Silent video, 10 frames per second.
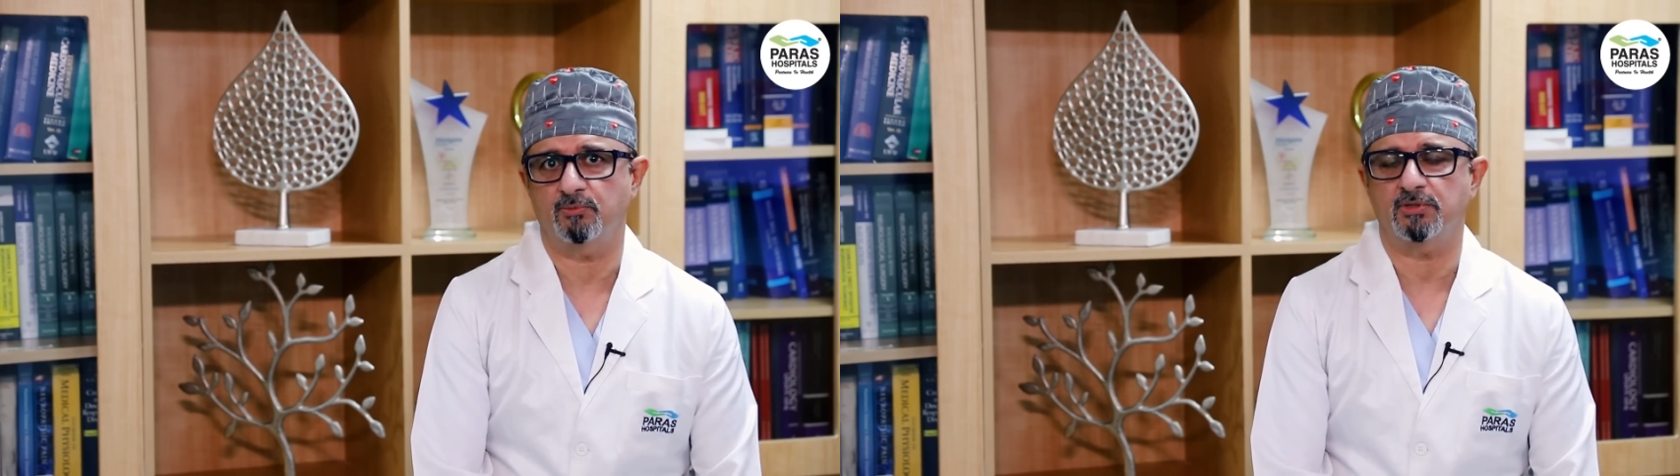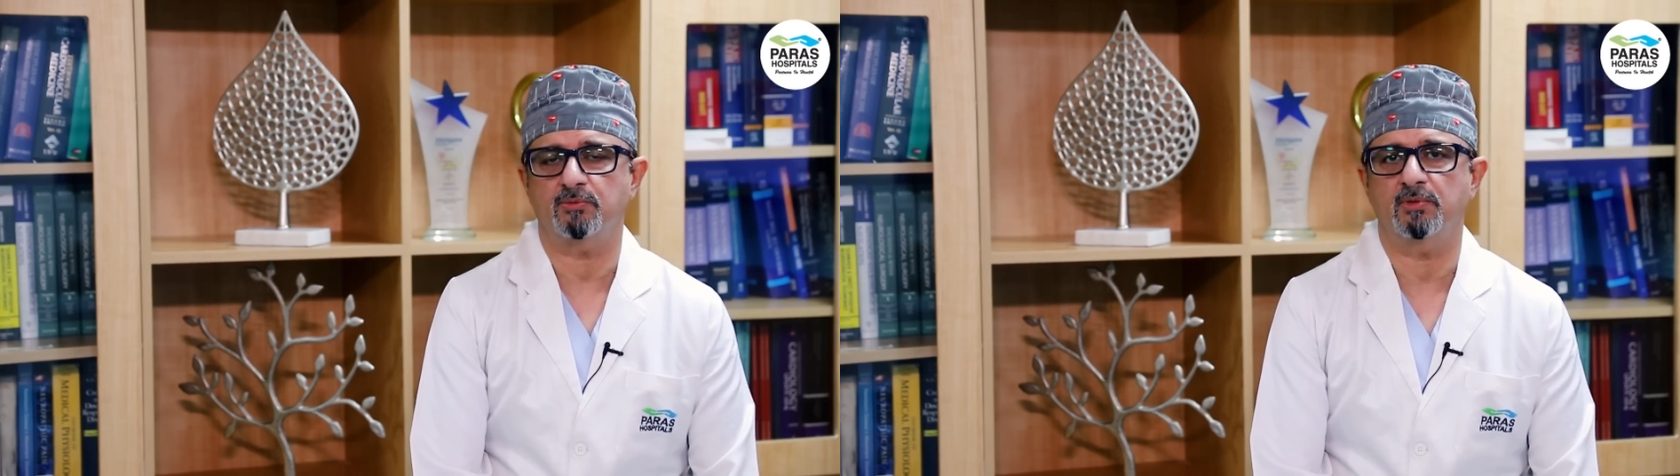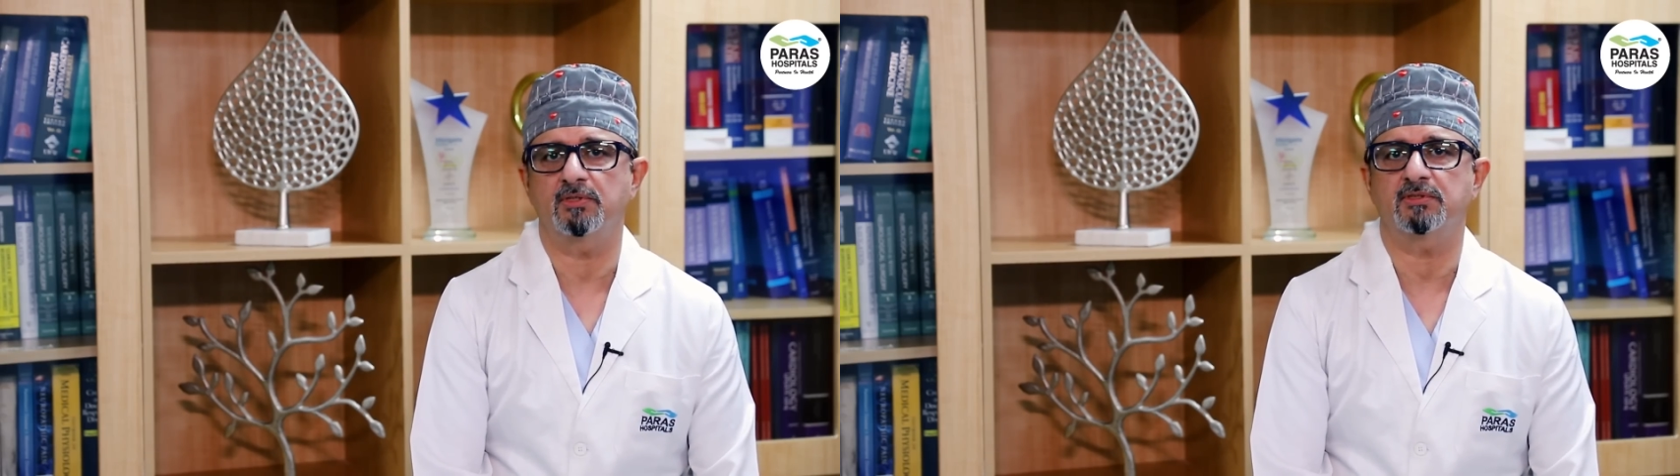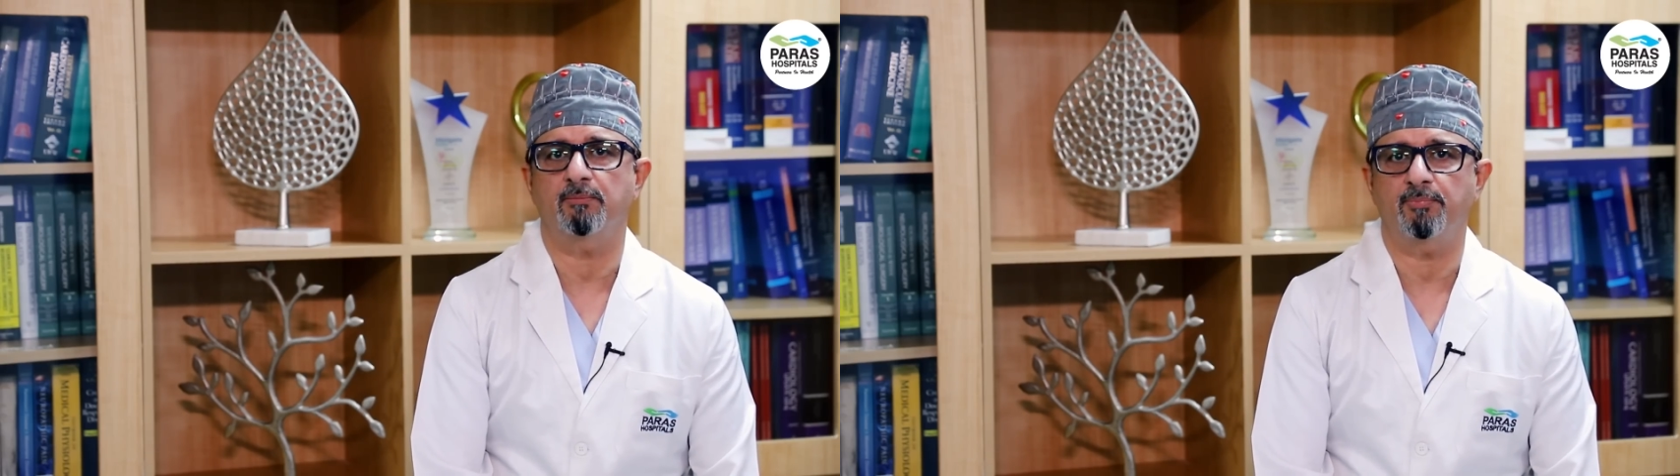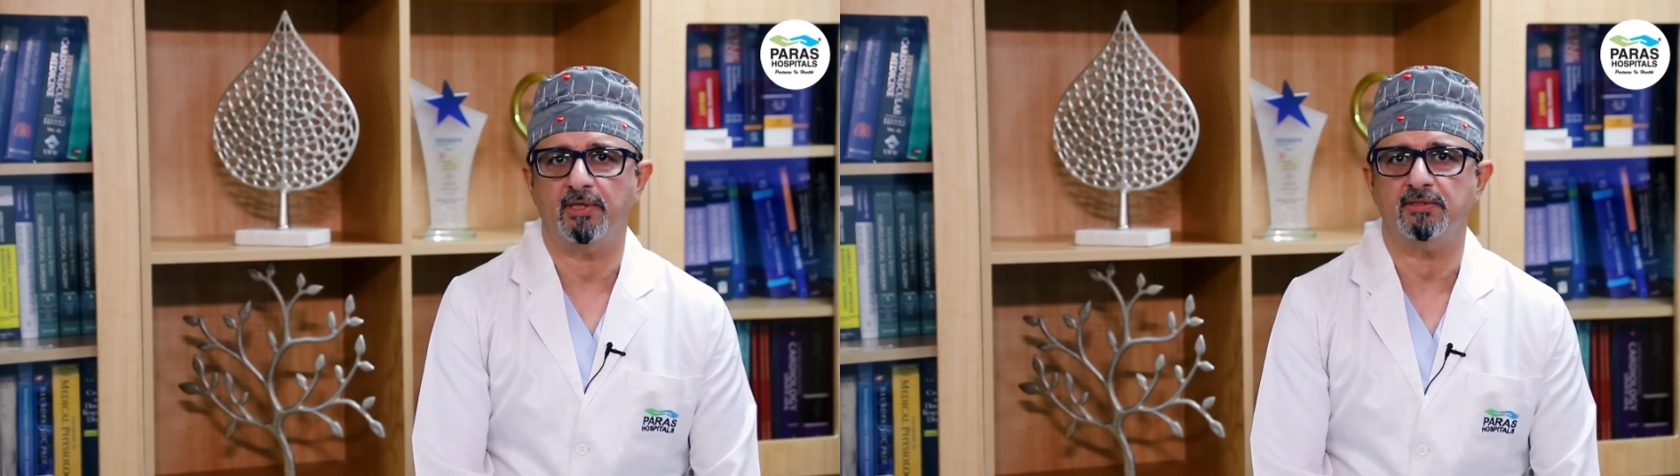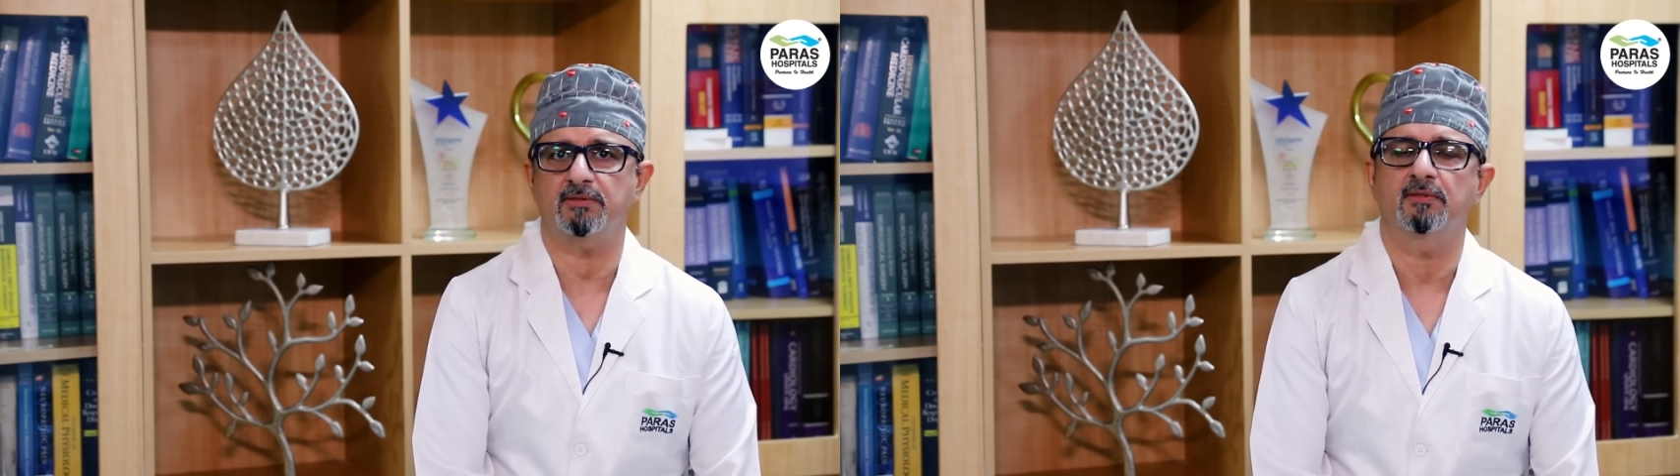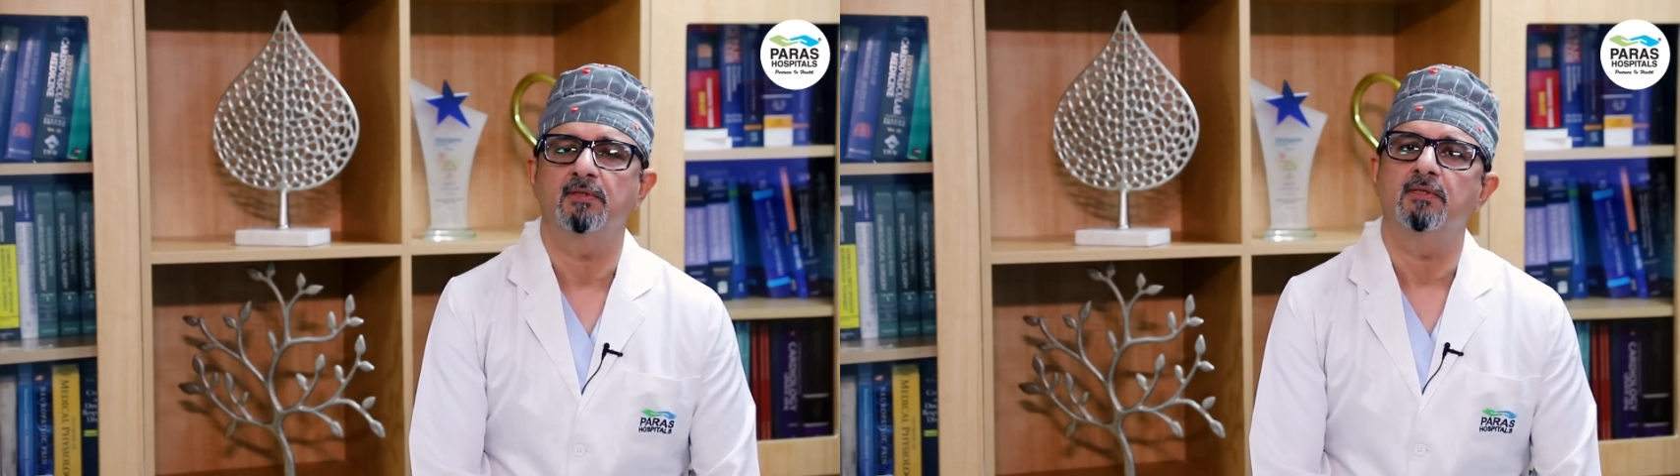which will suppress